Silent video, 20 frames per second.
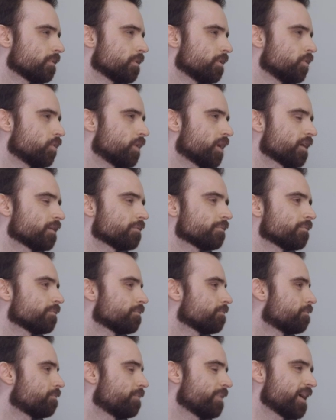you can
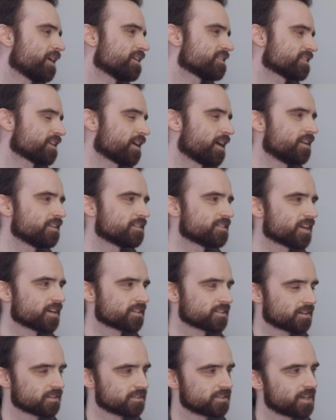paste any
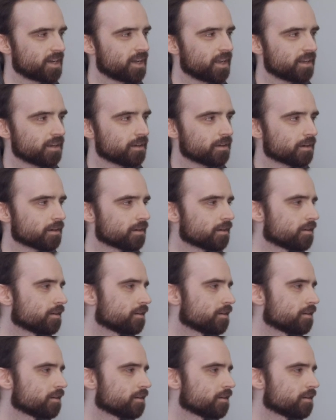text containing